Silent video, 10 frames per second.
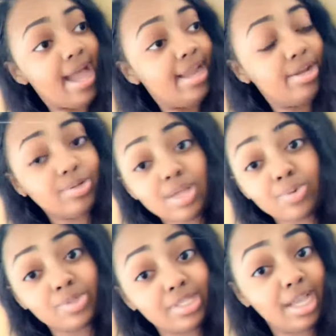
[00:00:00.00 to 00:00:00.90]
condos, I
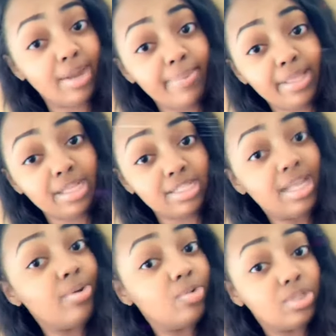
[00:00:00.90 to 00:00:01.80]
was scared because
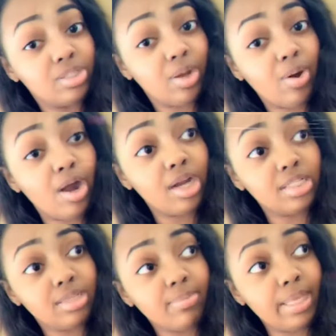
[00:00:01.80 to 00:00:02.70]
that was so hard
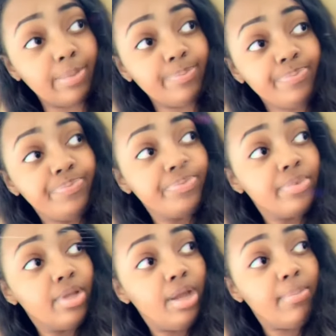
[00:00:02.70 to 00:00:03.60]
to me.
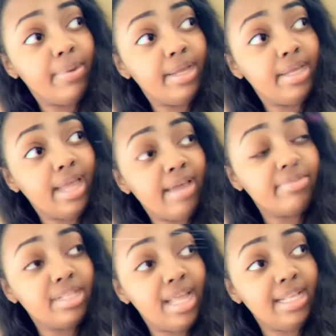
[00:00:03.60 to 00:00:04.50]
But
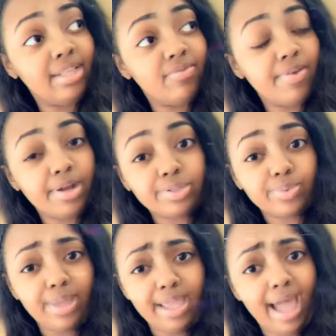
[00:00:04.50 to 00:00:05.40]
after like the first
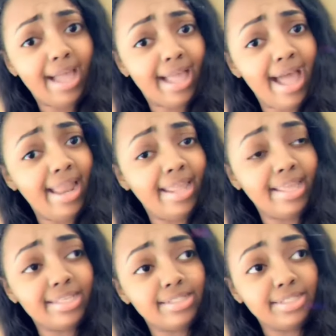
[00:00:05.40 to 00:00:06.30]
week, I got it.
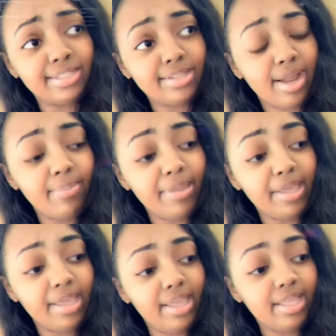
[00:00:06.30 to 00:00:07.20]
It's just started
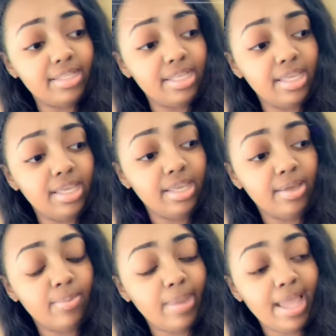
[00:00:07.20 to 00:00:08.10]
being easy.
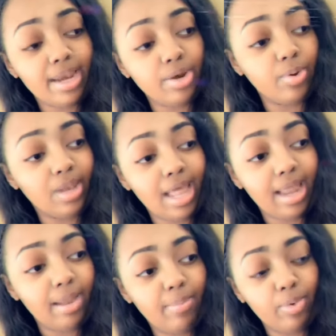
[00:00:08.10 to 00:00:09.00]
We had to do a
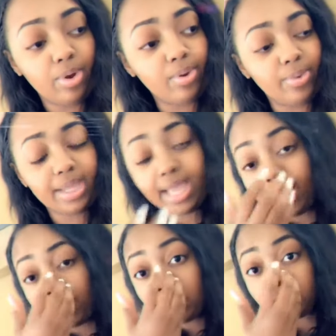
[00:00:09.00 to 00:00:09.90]
lot more with
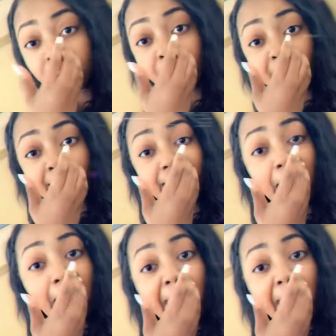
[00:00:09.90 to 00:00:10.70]
condos. So like